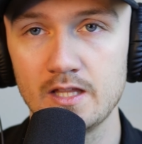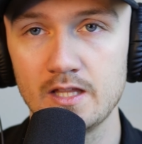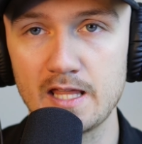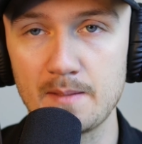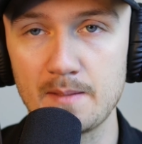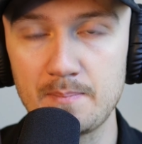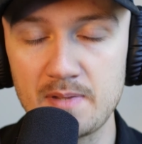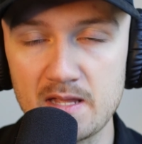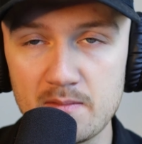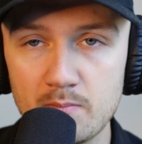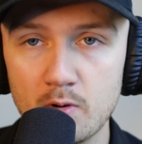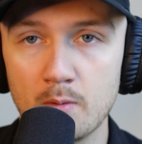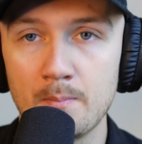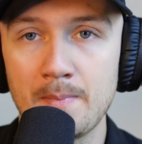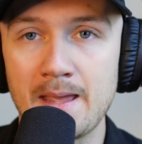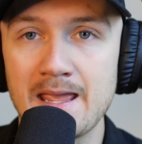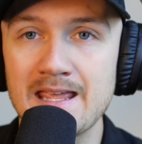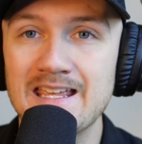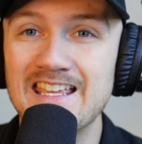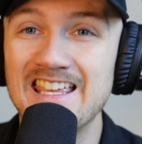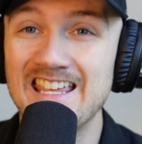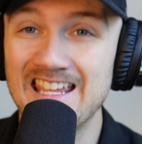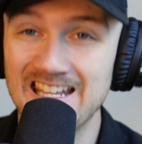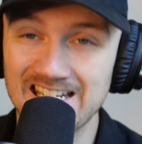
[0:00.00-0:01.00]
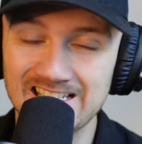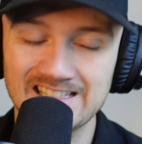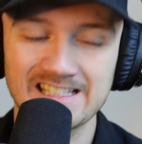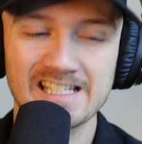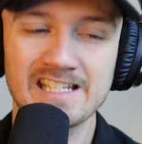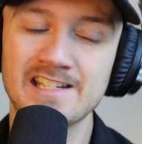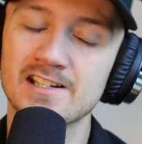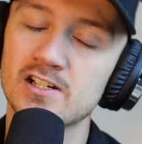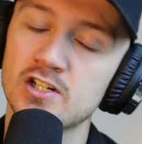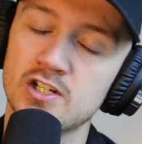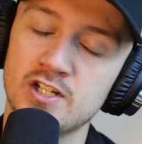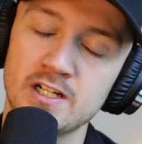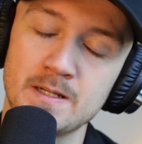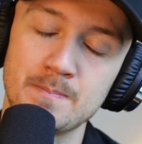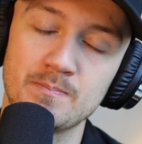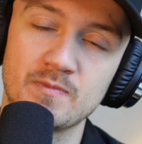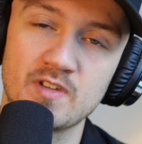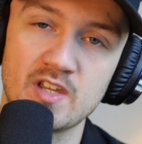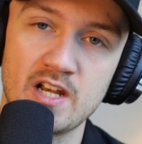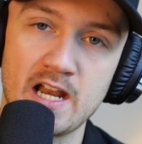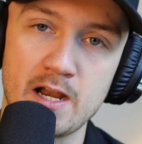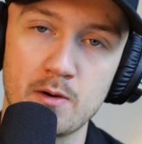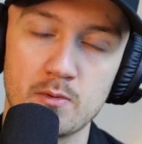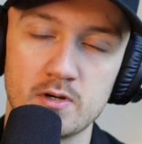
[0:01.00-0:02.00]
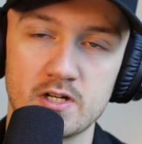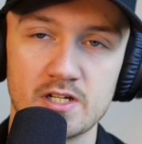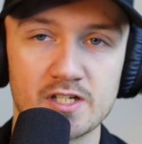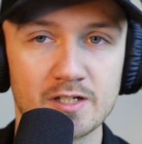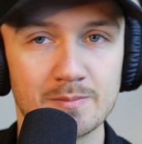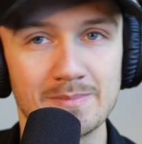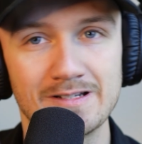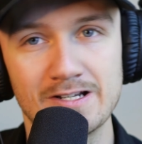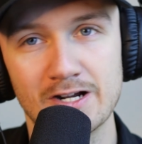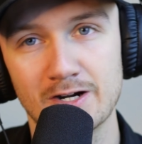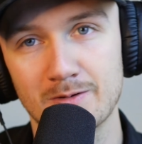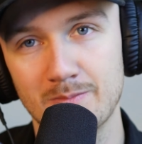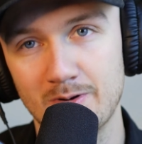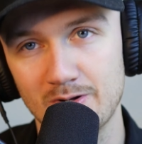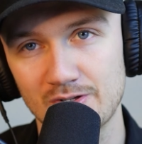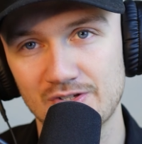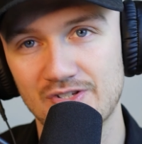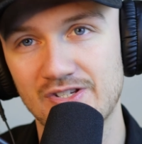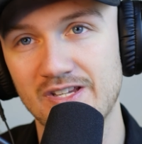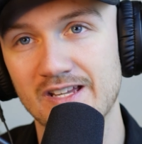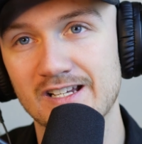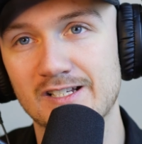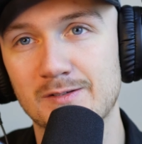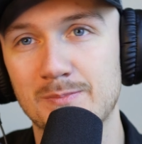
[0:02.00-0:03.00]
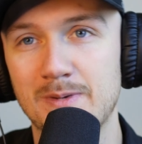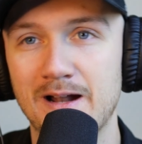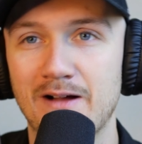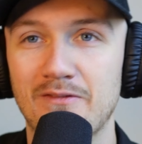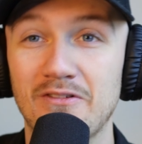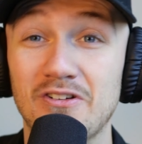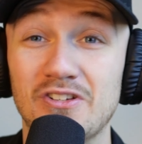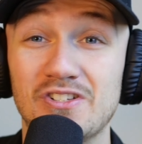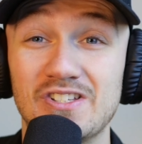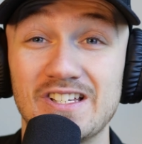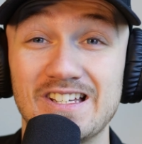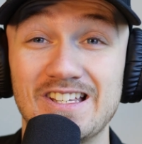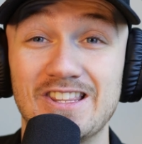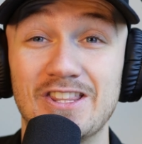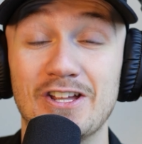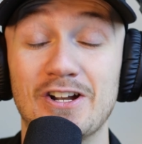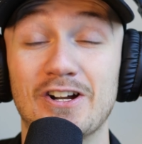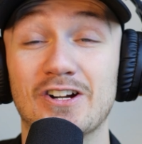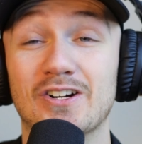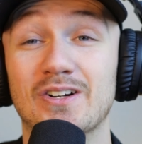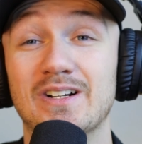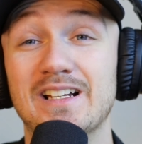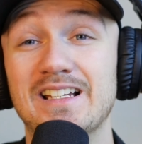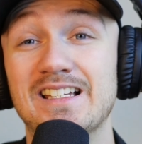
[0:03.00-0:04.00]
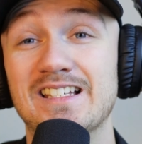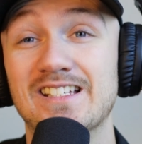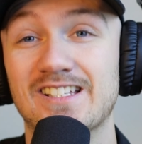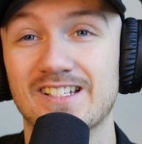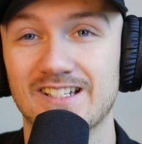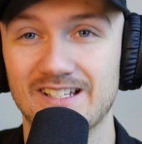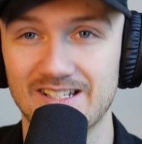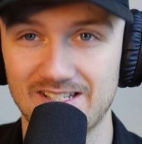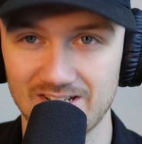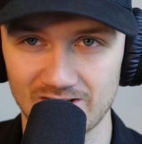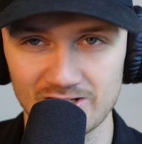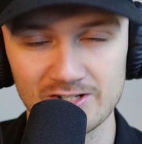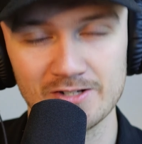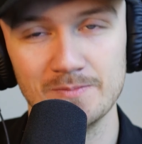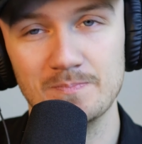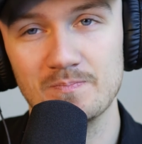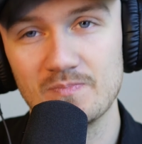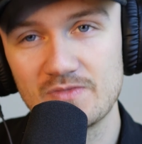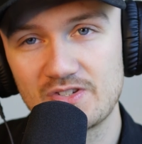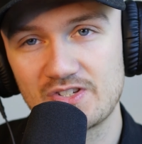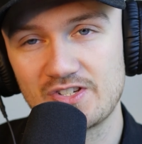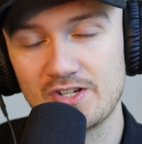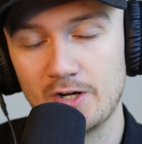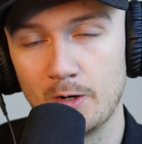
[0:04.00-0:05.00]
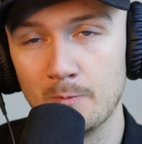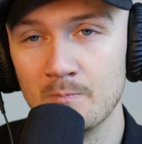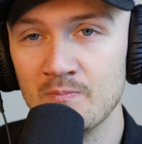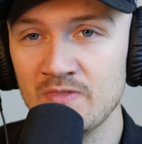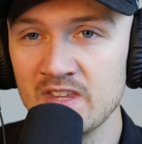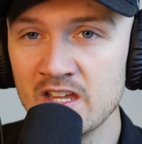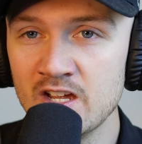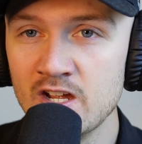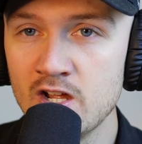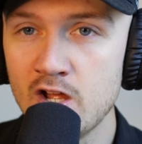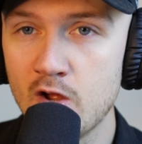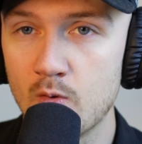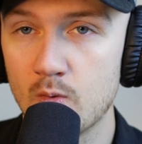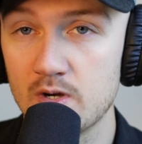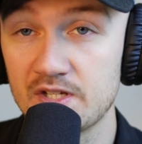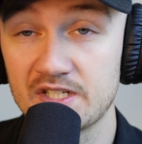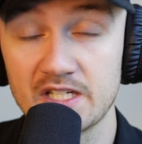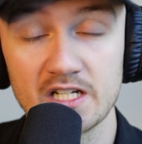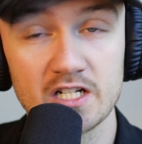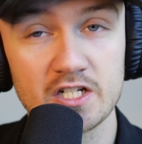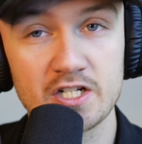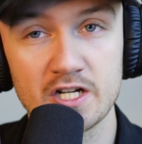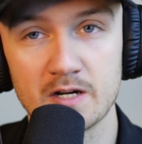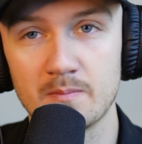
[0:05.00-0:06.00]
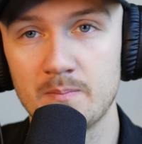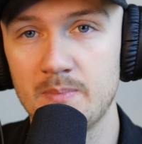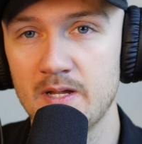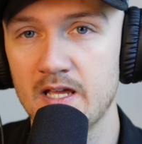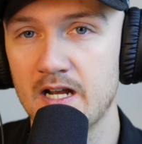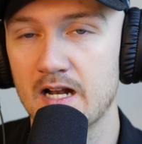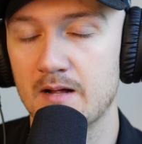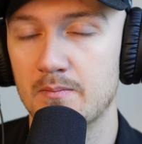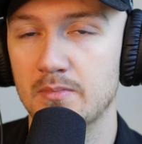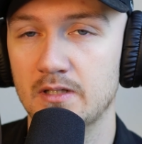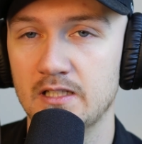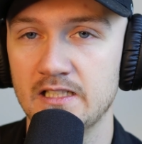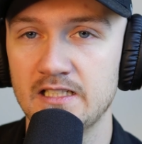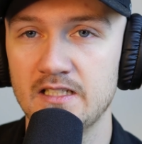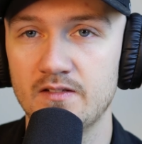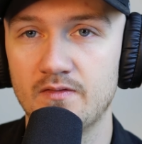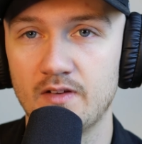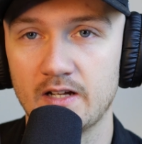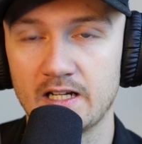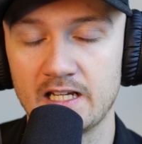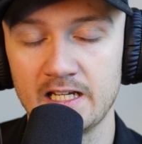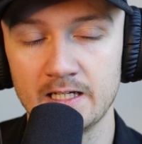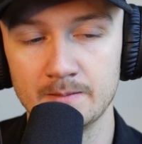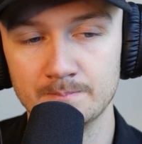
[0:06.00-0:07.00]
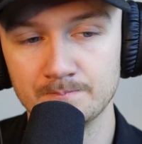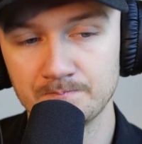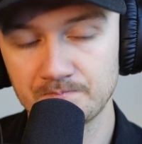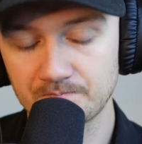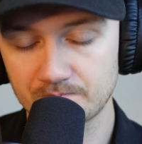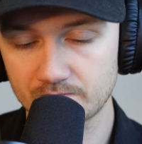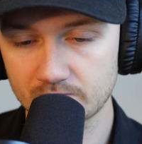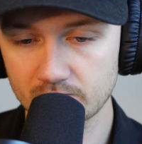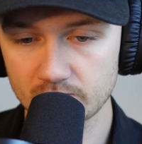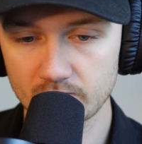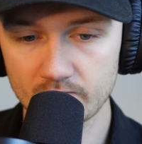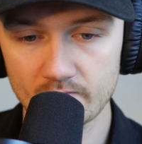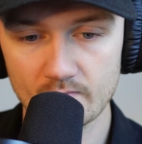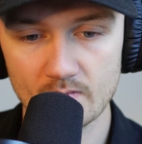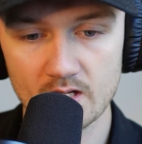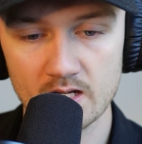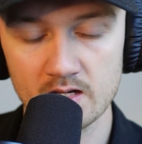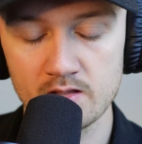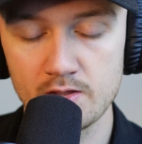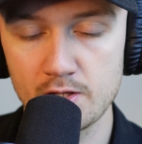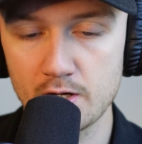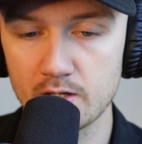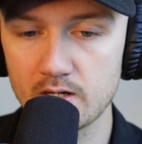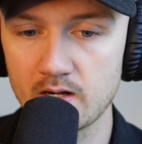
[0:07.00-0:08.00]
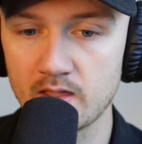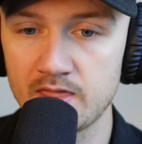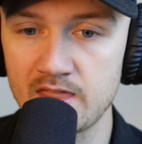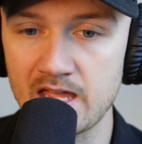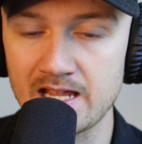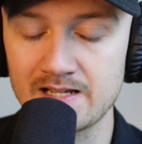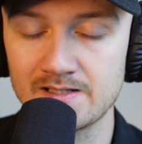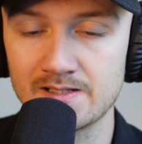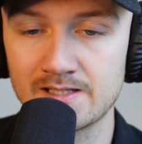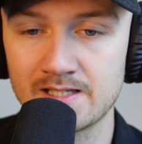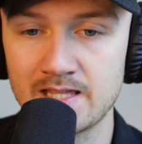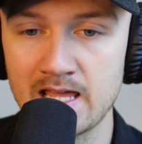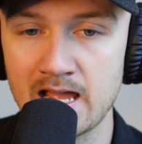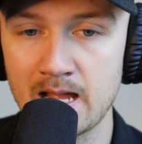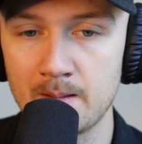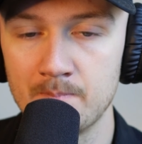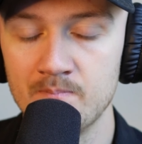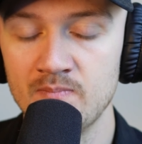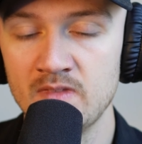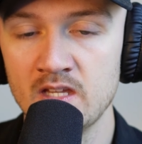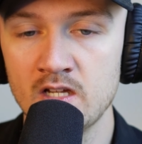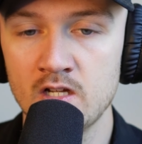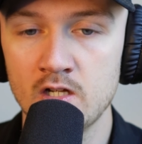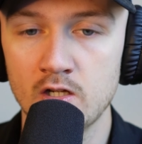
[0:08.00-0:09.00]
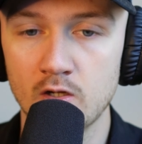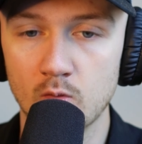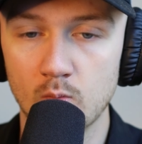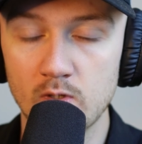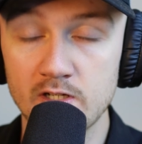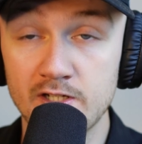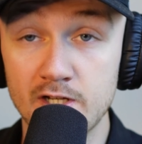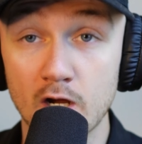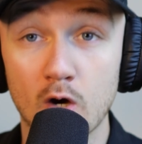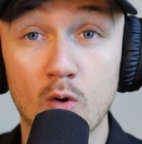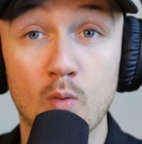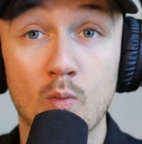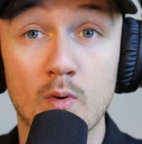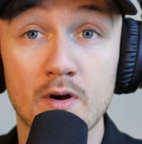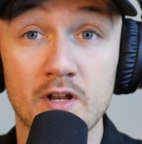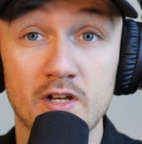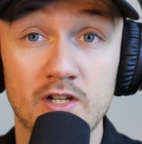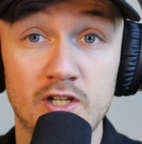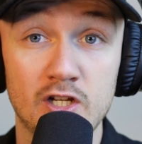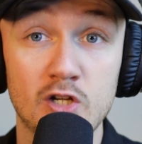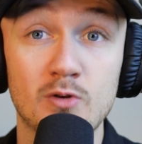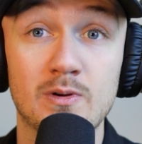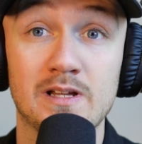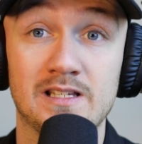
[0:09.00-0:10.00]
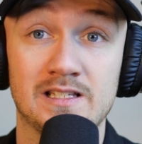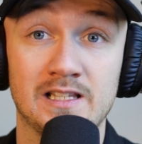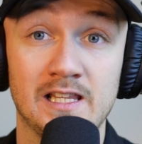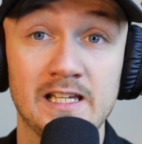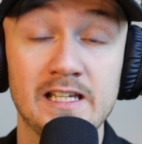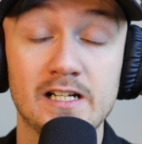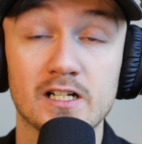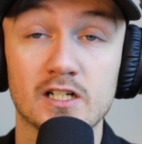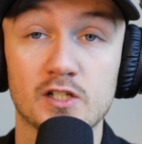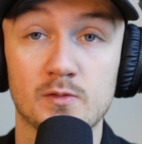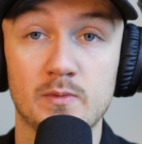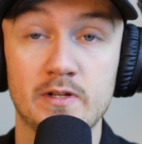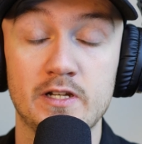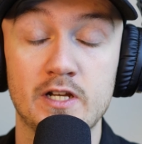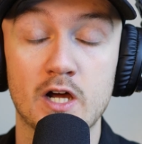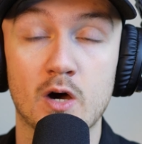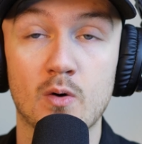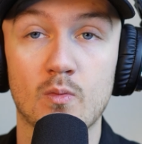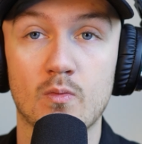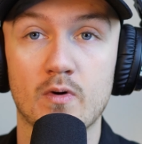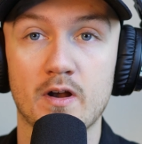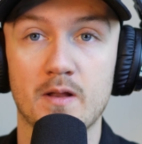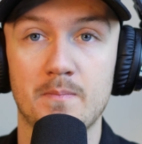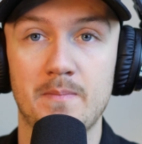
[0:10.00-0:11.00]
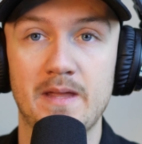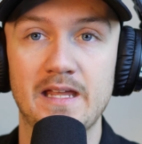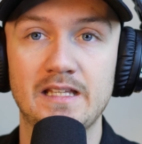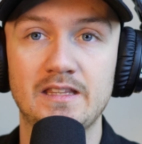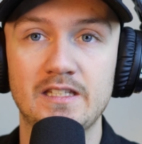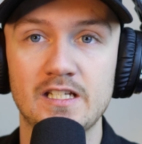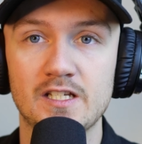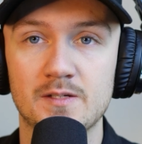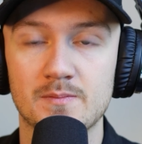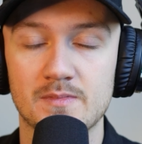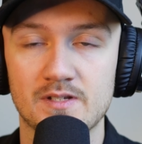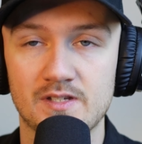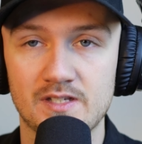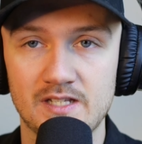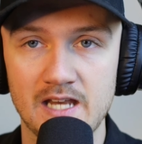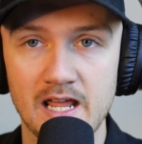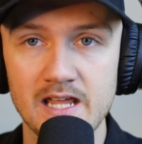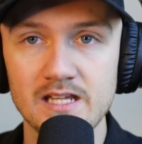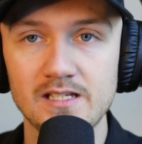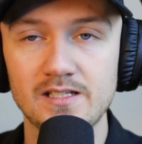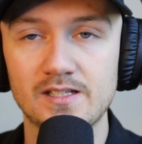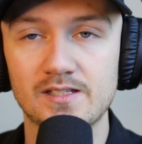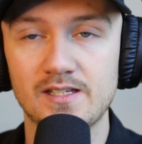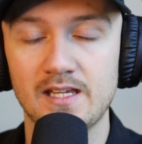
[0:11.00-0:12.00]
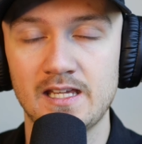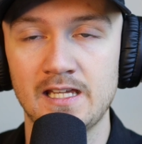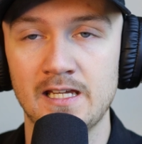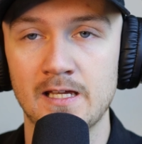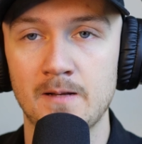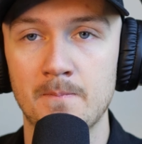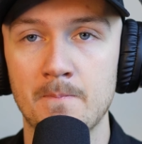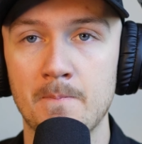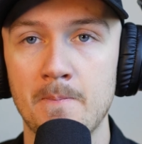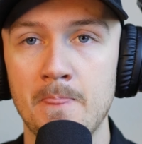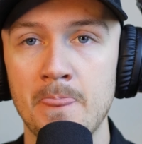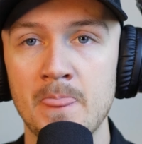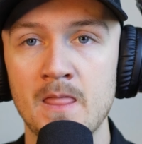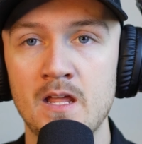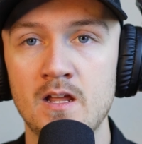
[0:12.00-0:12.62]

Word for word: that people make in leadership. Today, we're just going to be talking about six, but obviously, there is a ton. So, we're just going to jump in. I believe, again, there are things that we don't want to do as leaders. We don't want to make these mistakes. And